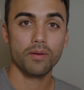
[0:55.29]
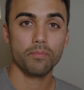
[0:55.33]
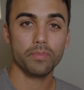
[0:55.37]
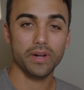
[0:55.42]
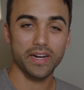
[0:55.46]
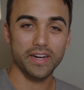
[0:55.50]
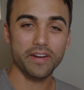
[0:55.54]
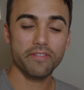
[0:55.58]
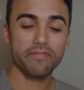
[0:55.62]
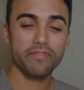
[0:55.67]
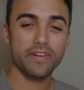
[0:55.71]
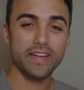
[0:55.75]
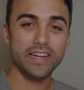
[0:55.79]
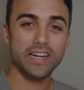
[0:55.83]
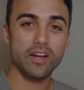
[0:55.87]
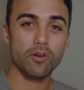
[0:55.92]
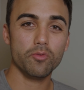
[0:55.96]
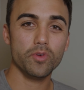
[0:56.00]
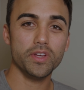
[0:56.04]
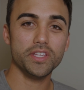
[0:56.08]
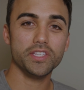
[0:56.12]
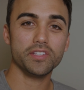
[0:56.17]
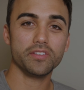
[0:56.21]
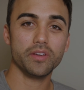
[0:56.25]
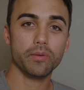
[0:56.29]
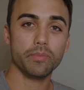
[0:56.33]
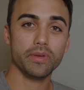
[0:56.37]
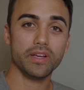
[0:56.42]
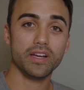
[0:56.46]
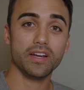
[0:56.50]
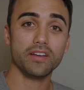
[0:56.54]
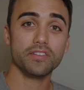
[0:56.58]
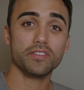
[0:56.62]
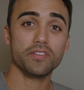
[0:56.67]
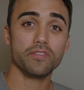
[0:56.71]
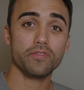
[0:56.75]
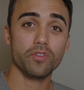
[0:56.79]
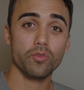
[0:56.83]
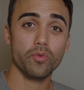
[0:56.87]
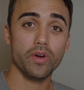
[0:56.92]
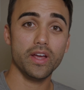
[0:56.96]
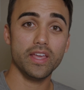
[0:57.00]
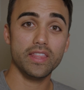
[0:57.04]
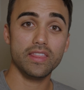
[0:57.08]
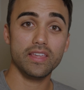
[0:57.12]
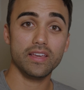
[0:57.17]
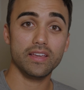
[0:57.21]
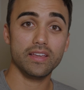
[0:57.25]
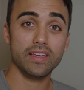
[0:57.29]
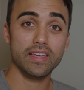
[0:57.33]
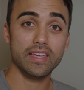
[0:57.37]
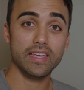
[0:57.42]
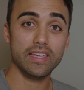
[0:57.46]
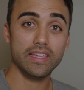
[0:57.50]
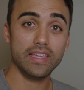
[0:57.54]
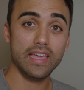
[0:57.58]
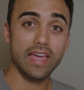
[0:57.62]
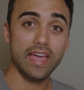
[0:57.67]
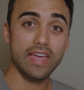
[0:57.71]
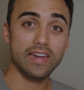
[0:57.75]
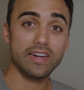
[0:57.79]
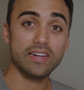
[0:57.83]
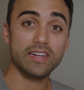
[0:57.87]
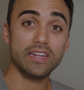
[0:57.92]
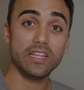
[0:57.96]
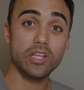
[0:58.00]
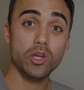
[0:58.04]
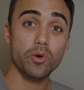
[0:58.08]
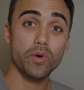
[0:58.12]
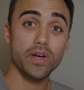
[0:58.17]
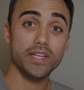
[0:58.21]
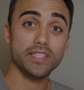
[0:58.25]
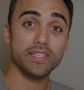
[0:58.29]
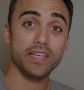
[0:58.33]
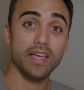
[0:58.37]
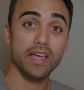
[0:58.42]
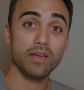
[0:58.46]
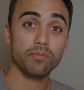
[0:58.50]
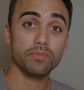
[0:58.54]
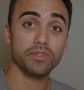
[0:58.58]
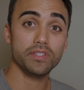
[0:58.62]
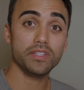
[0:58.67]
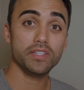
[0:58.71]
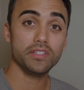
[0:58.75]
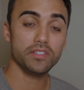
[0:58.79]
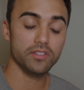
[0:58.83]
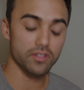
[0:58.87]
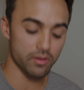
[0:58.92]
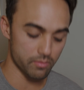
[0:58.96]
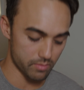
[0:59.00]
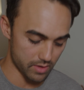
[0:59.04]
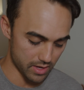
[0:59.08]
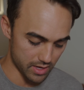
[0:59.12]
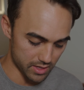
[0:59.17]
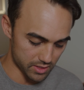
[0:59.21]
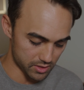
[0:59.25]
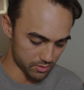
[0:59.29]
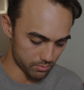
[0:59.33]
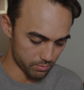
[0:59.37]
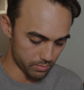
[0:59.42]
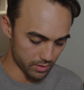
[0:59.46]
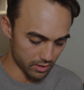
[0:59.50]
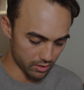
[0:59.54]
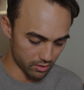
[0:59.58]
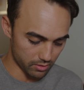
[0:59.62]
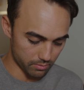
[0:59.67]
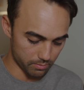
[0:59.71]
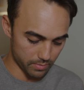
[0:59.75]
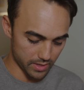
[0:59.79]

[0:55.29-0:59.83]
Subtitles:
But I did find out recently, because of the way that Canon EOS M system is built,